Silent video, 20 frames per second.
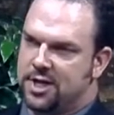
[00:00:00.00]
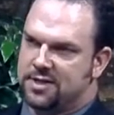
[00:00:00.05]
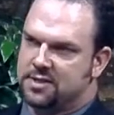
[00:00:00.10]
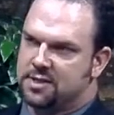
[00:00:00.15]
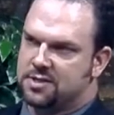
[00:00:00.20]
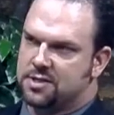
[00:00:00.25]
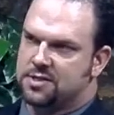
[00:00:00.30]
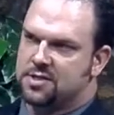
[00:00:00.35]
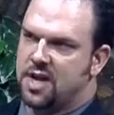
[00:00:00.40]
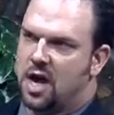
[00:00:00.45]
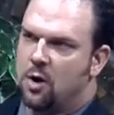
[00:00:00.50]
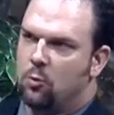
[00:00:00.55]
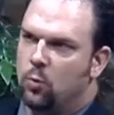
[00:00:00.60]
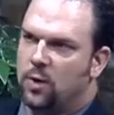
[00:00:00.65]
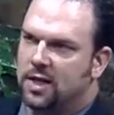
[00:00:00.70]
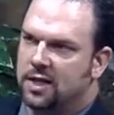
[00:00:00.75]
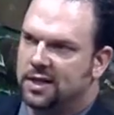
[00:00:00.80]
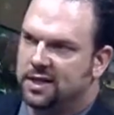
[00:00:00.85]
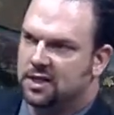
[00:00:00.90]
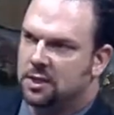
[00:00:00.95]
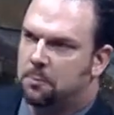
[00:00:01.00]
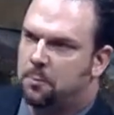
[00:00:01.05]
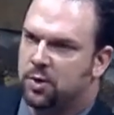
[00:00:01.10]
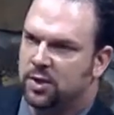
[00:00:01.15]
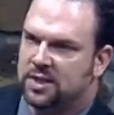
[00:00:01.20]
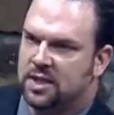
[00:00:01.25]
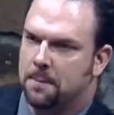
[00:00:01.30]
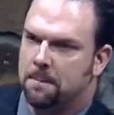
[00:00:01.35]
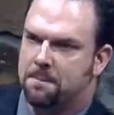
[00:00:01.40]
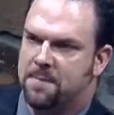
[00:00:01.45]
Jesus is not willing to
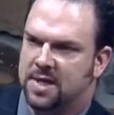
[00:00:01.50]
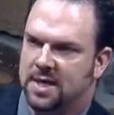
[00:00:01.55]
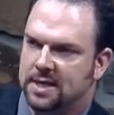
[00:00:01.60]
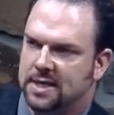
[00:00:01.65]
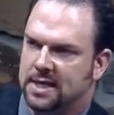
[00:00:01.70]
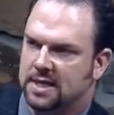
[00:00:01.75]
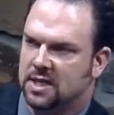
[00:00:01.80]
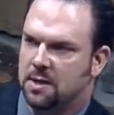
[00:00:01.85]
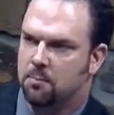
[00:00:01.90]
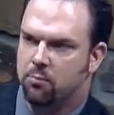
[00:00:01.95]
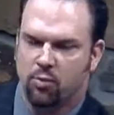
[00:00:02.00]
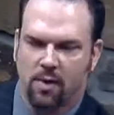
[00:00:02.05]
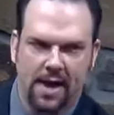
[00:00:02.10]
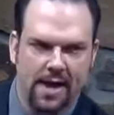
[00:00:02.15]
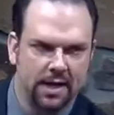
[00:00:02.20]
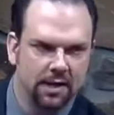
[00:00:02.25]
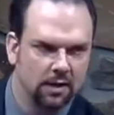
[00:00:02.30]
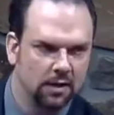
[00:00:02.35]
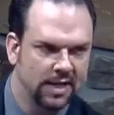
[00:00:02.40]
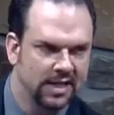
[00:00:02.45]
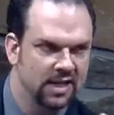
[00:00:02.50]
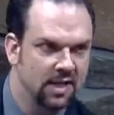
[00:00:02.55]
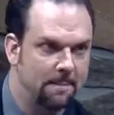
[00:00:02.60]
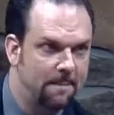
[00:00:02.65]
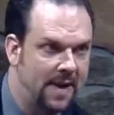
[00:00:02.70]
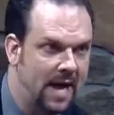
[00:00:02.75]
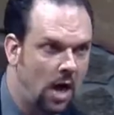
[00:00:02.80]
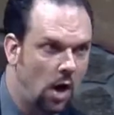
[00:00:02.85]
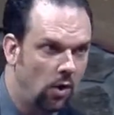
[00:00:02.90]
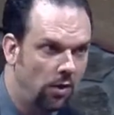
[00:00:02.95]
put the bit and the bridle in the
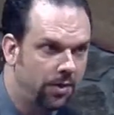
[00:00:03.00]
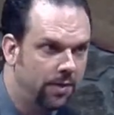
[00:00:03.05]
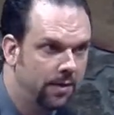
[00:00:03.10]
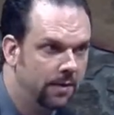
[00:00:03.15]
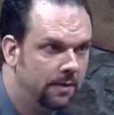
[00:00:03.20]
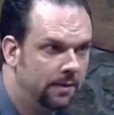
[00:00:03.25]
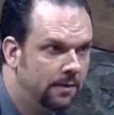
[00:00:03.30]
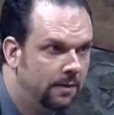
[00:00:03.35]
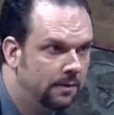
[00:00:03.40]
mouth.